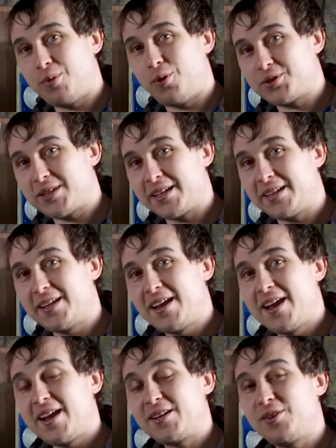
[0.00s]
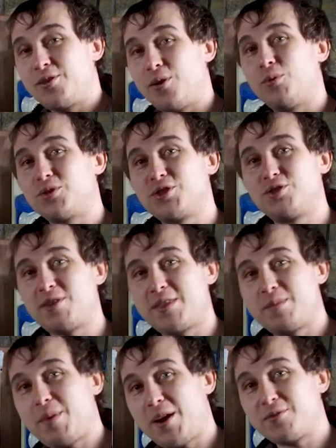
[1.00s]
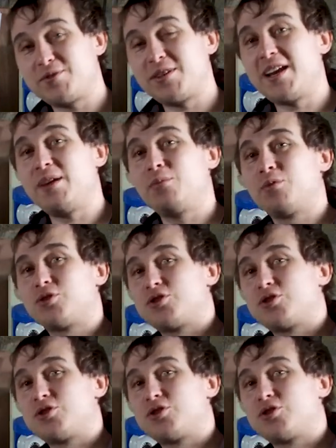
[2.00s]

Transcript: into your car, but also systems that divert